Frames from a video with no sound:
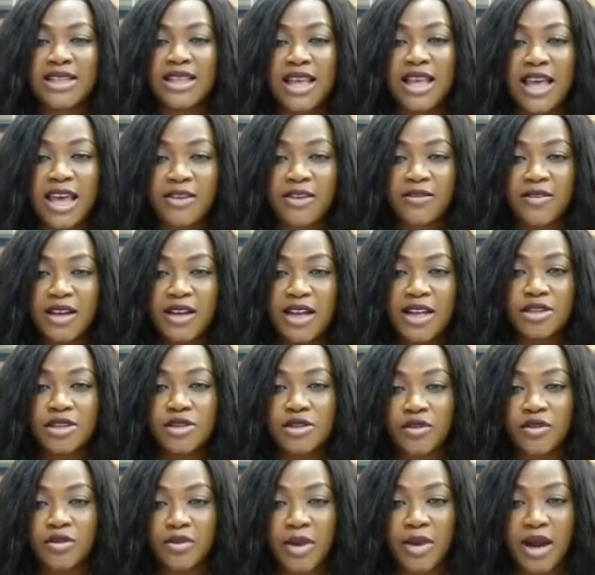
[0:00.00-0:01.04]
they need the
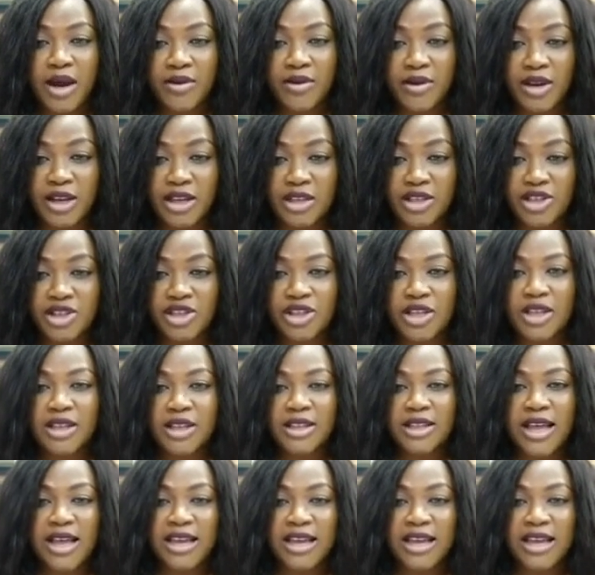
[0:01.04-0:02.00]
evidence of marriage